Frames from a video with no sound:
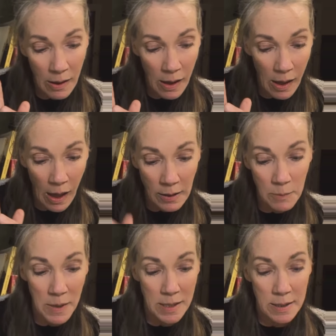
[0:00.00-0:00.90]

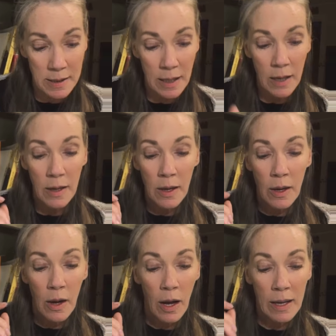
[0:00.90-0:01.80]
elements
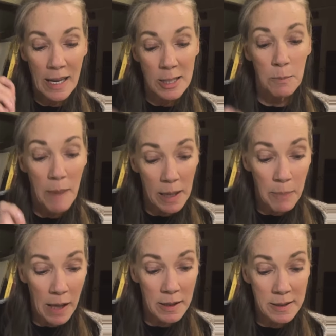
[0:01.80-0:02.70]
against
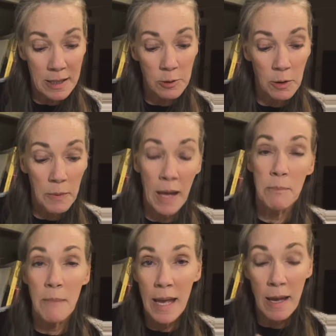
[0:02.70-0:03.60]
metabolic syndrome and
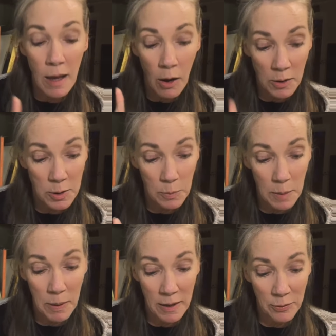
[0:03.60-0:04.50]
may also be
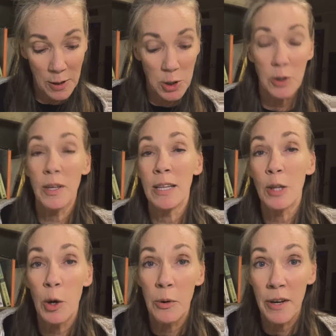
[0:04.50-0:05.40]
beneficial in
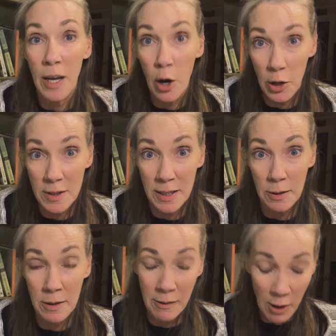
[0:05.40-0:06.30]
lowering heart
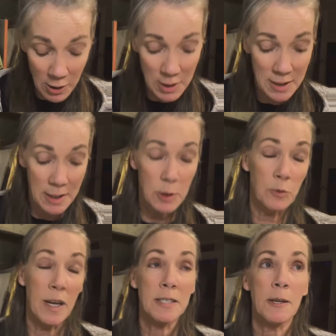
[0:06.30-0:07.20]
disease
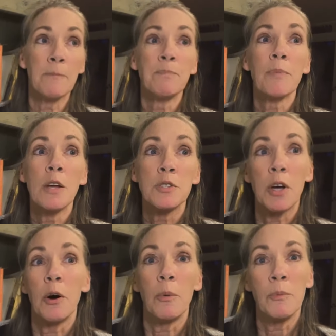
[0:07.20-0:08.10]
risk.
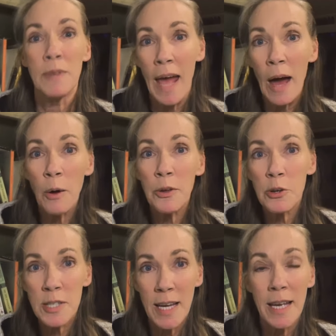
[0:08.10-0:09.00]
So now they're
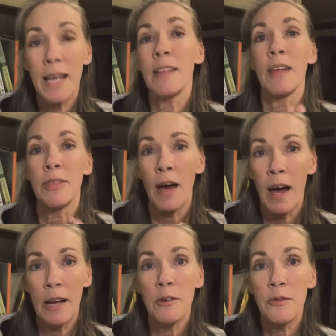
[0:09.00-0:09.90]
saying that the
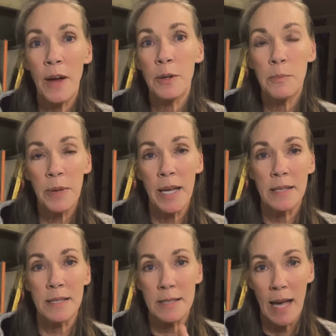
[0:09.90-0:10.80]
iron found in plants
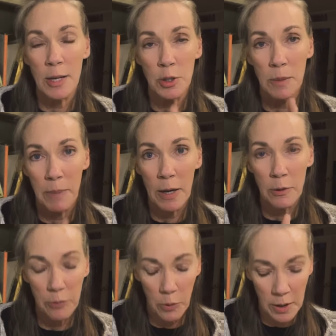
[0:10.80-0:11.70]
is actually better
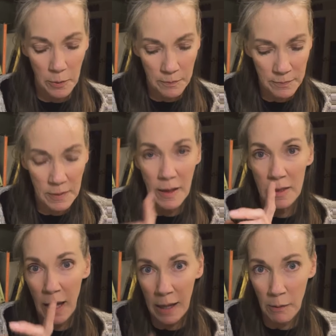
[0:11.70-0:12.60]
for you than
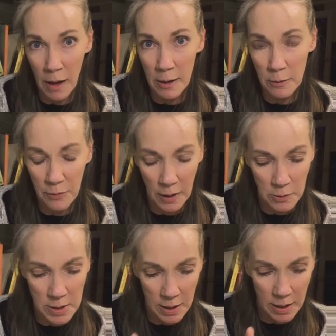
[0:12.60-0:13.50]
the iron
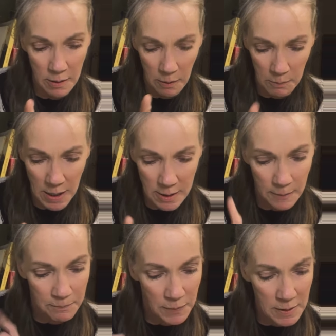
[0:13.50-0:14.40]
found in meats.
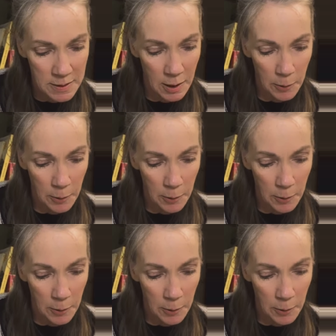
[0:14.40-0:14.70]
So,